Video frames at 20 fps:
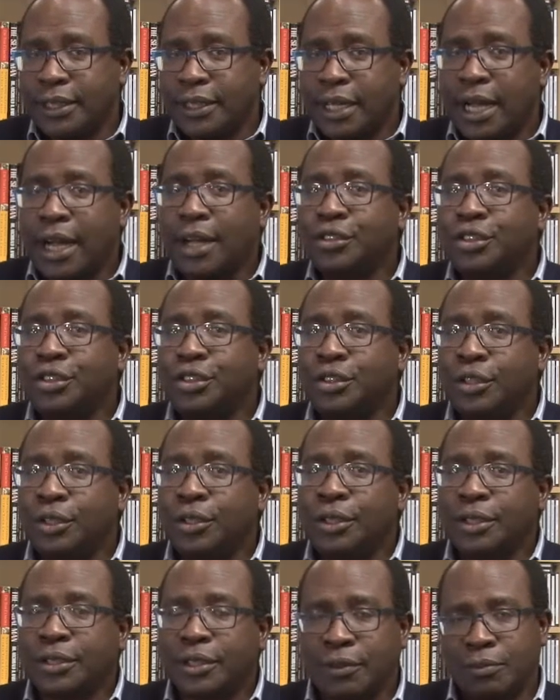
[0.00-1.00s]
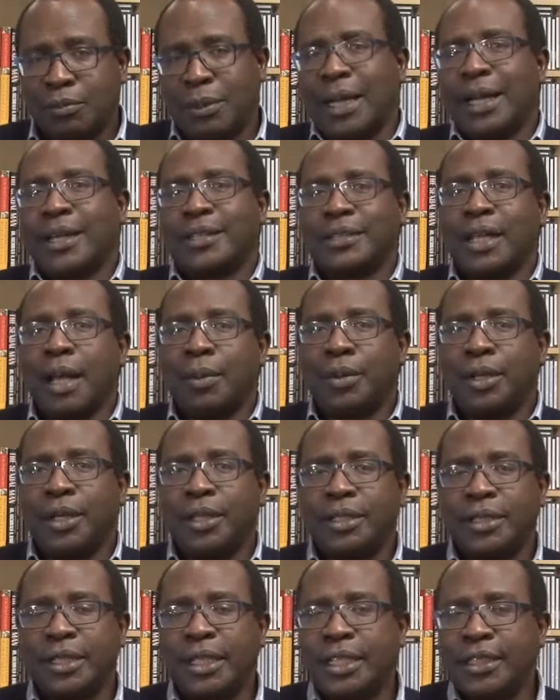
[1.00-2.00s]
How do you know yourself? By
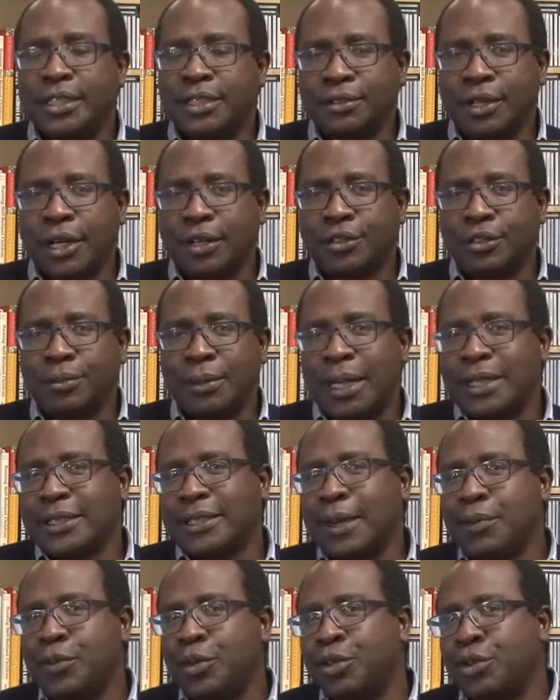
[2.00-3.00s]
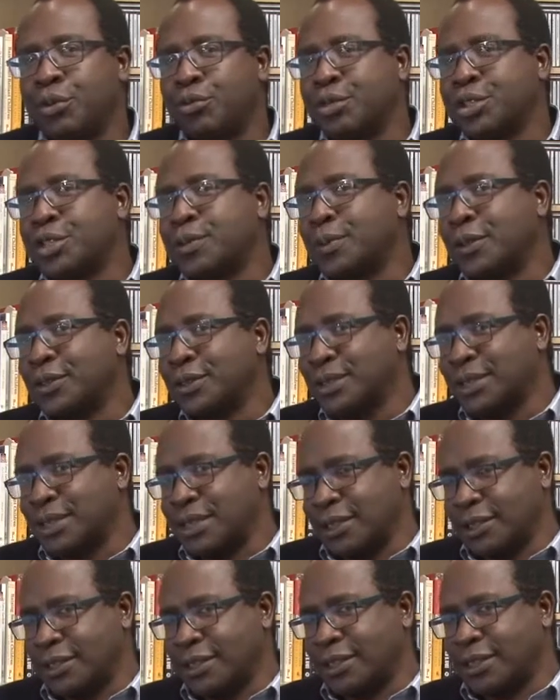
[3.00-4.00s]
examining things around you, by examining your response to
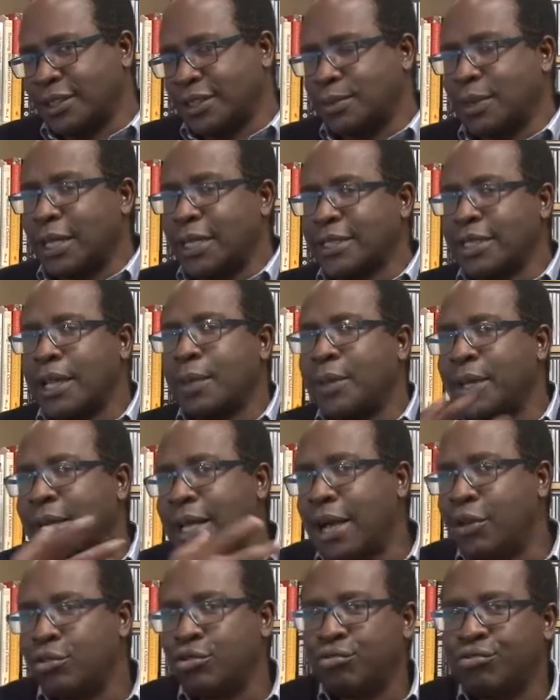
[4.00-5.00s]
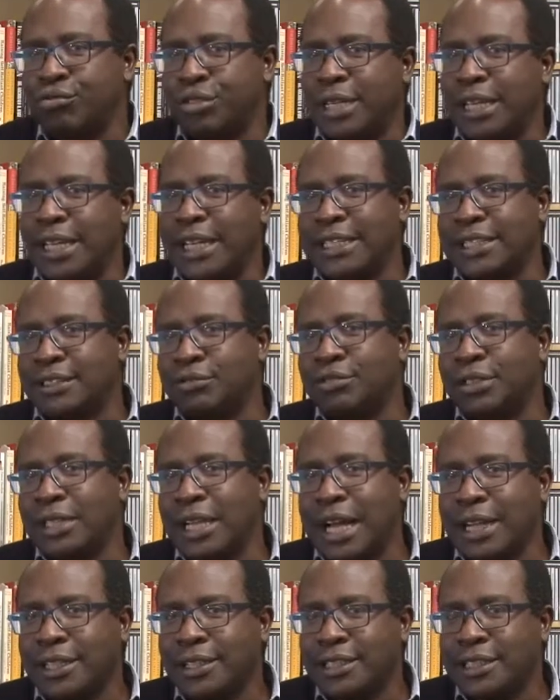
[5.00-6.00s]
certain things, by examining how you relate and
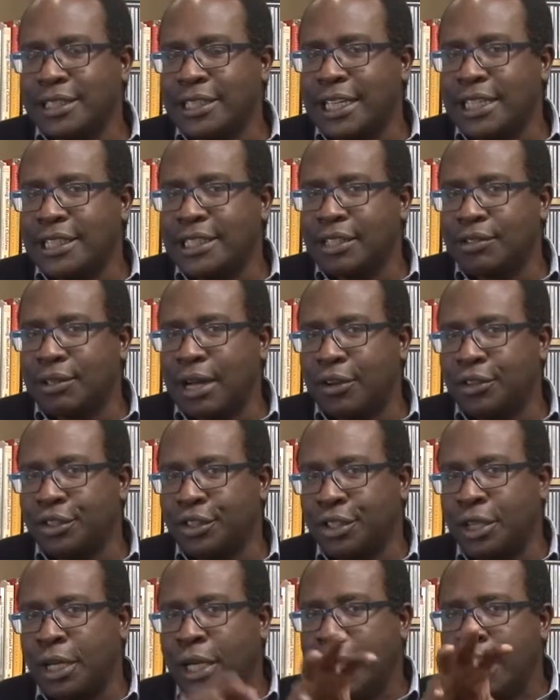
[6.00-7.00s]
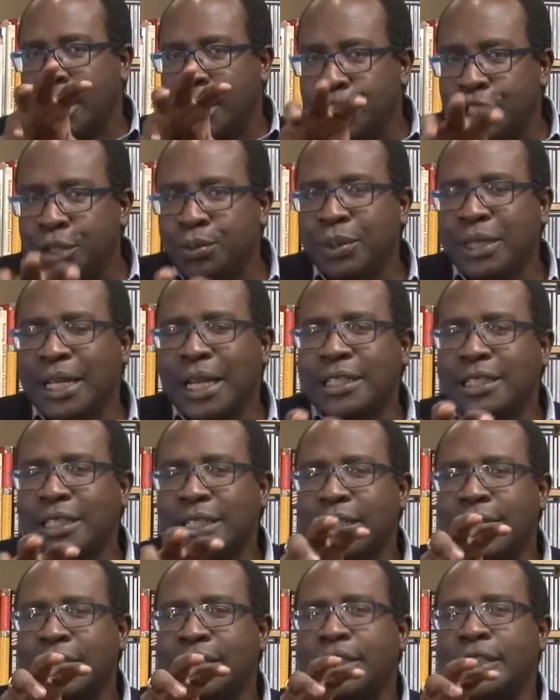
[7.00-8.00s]
react to things around you, you will get
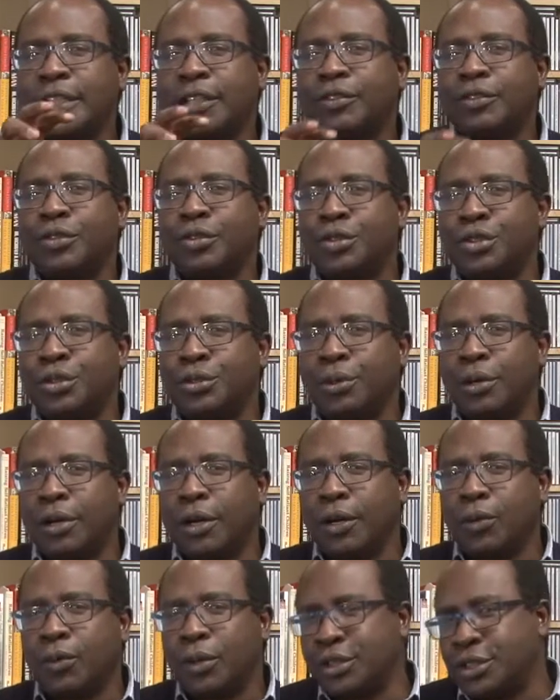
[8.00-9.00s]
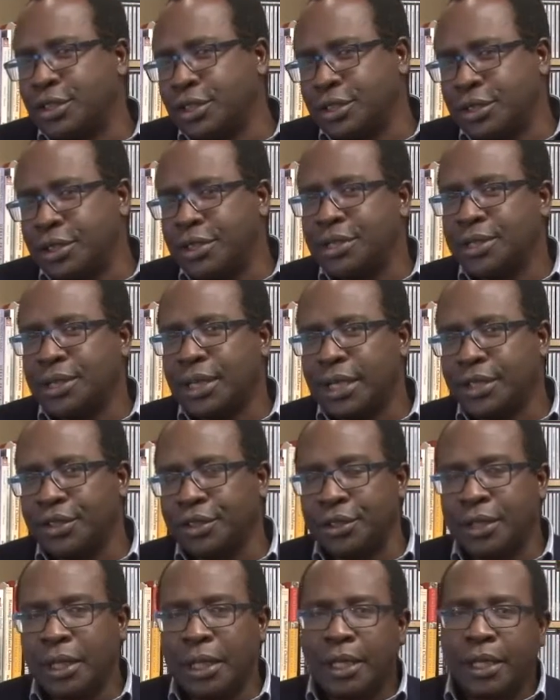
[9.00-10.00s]
an idea of who you are, what is inside
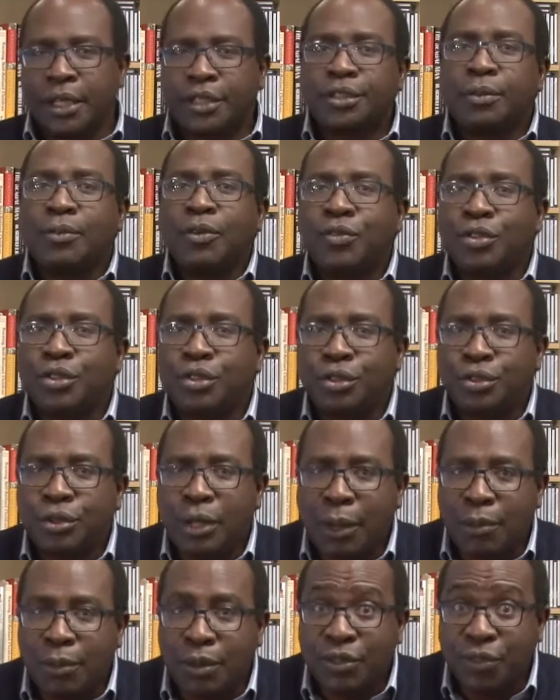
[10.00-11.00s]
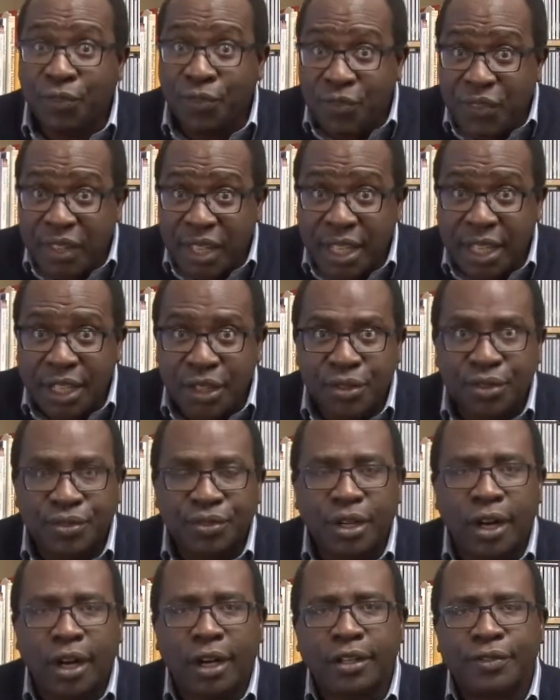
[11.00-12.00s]
you. Some of you don't know how much fear
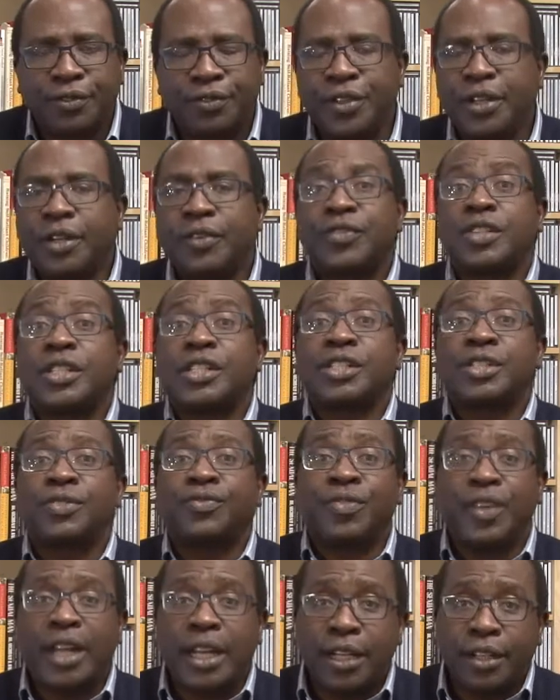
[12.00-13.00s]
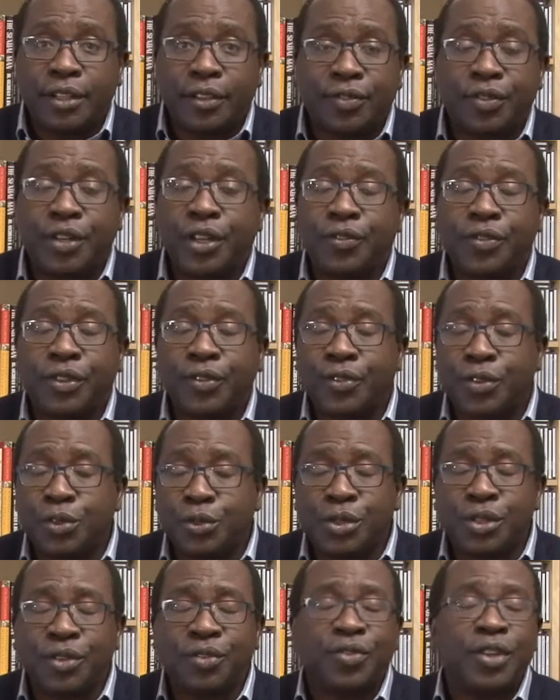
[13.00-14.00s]
you've got. Fear of this failure, fear of the
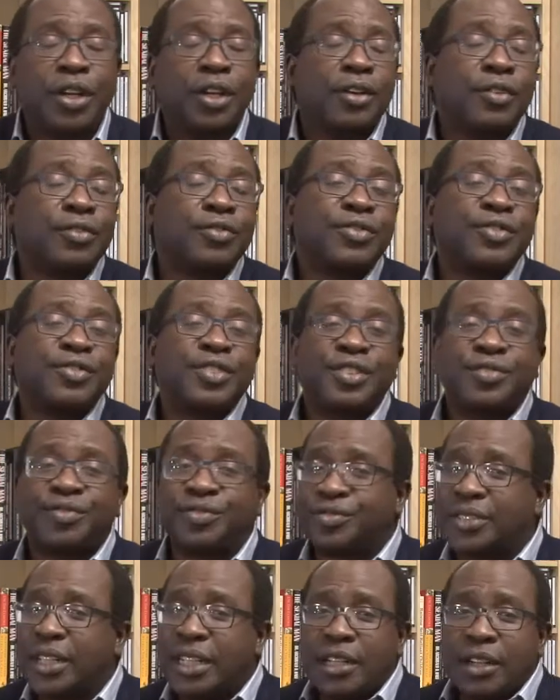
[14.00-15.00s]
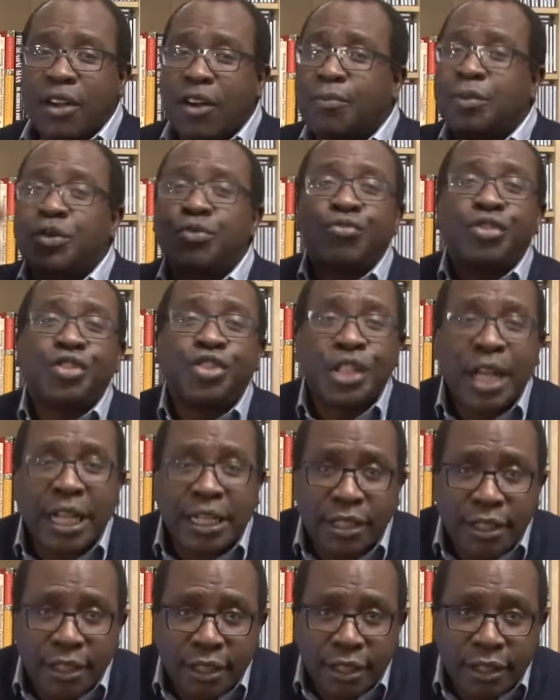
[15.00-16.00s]
future, fear of being
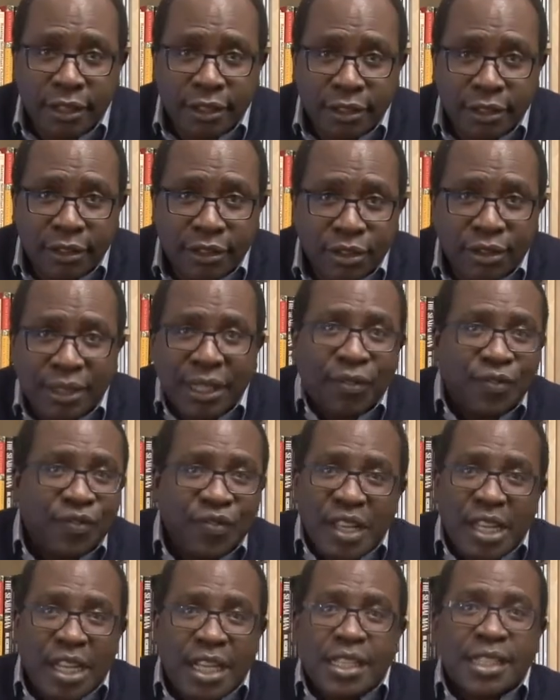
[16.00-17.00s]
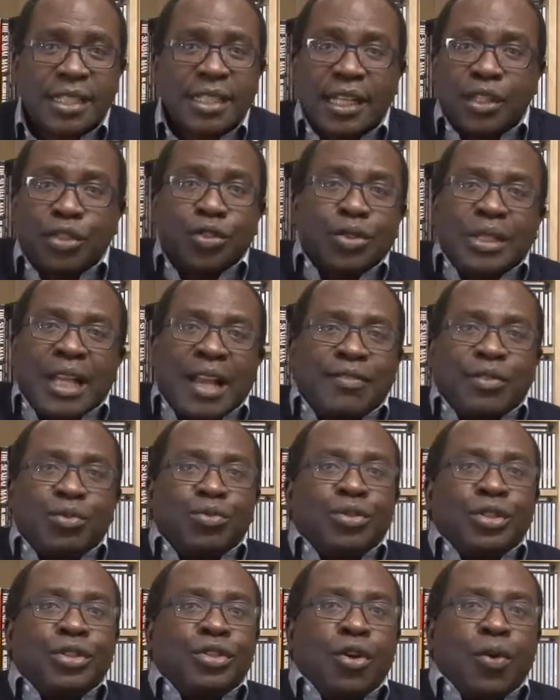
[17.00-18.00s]
rejected. Those are fears that you never
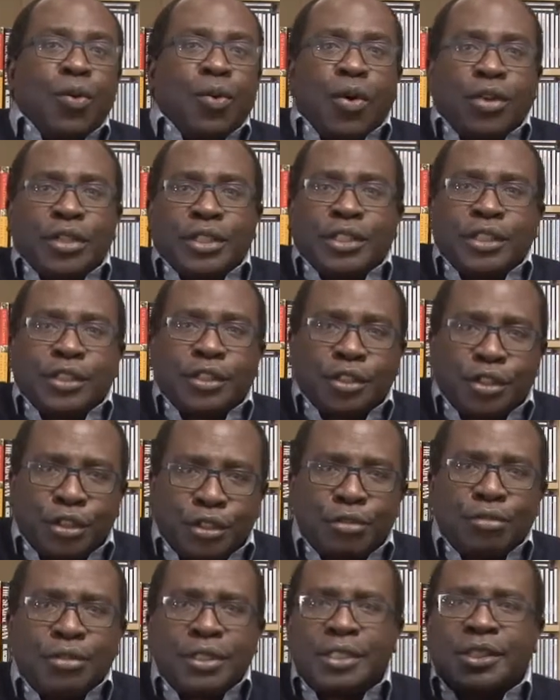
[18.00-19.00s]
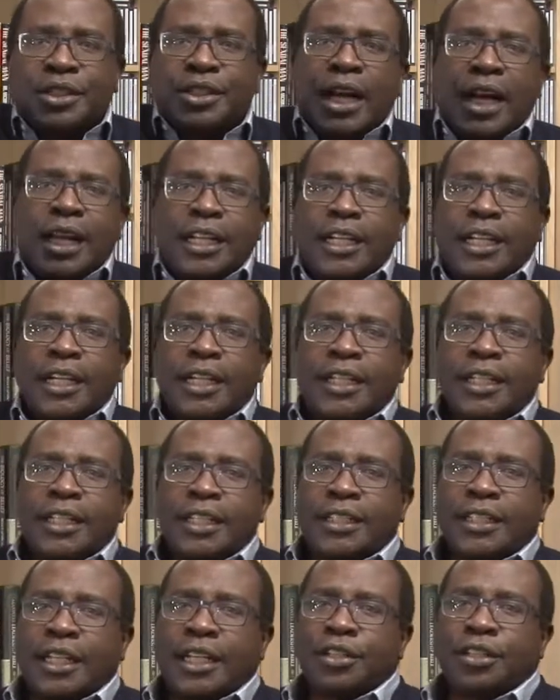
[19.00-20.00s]
will know until you decide
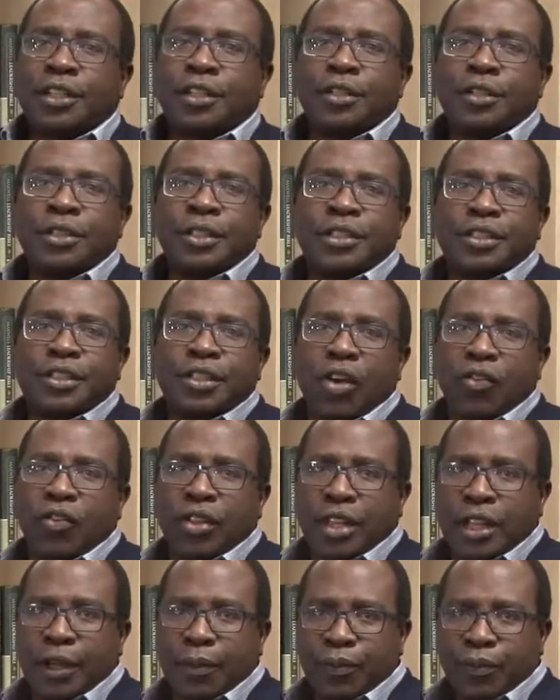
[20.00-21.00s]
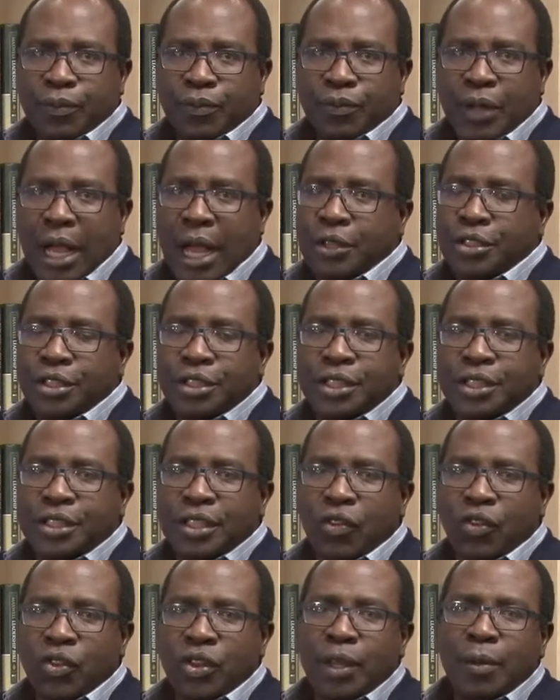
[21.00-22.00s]
that you're going to discover them. How do you
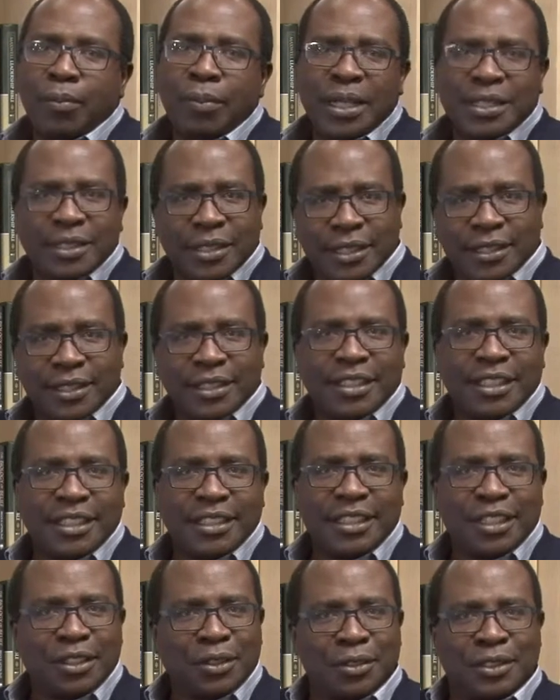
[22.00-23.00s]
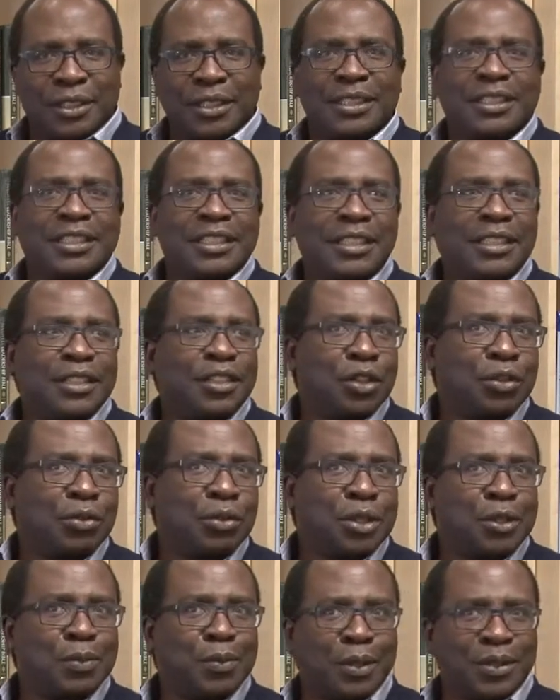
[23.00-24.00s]
discover them? By setting certain goals and seeing your
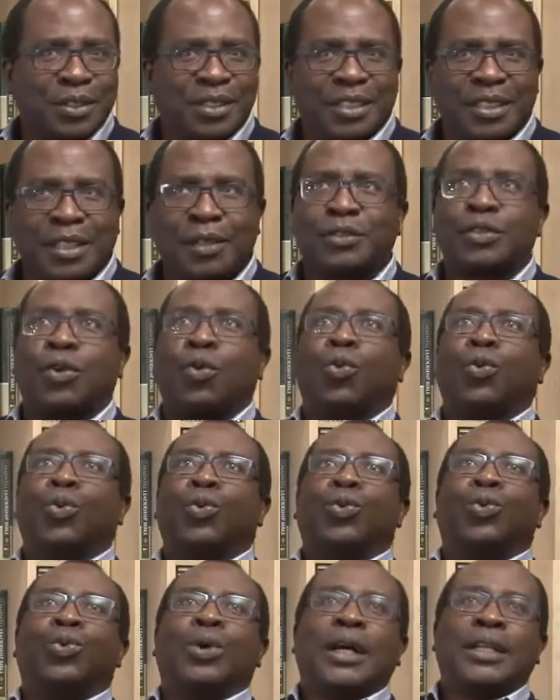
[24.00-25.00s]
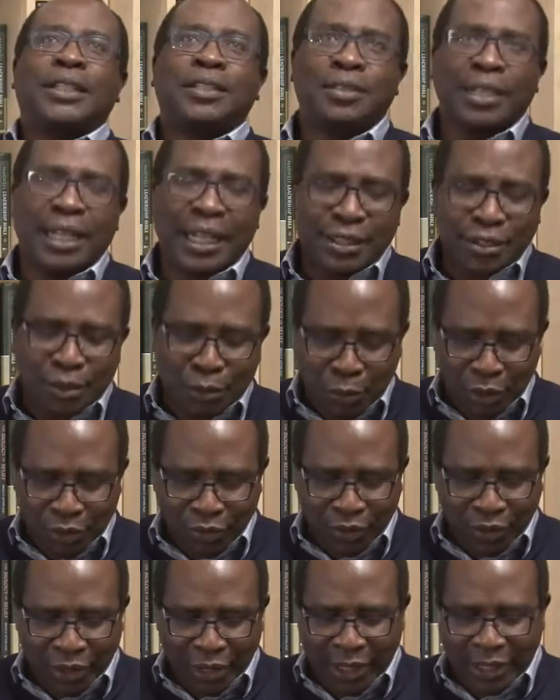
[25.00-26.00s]
response to them. So, ooh, I didn't know I had so much
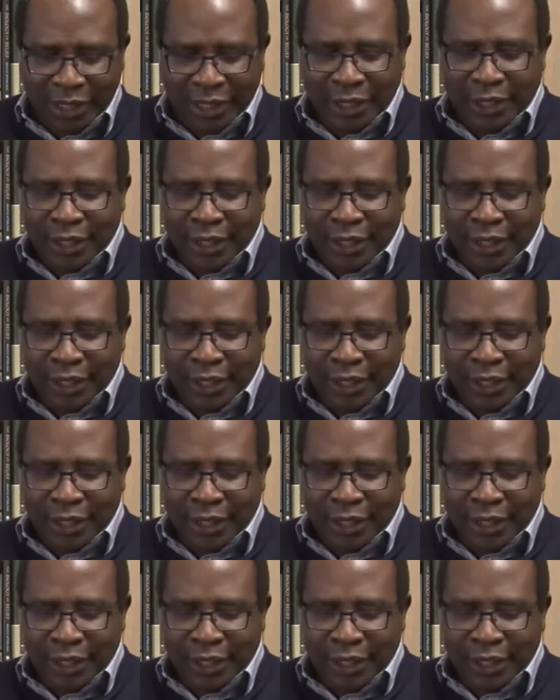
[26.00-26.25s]
fear.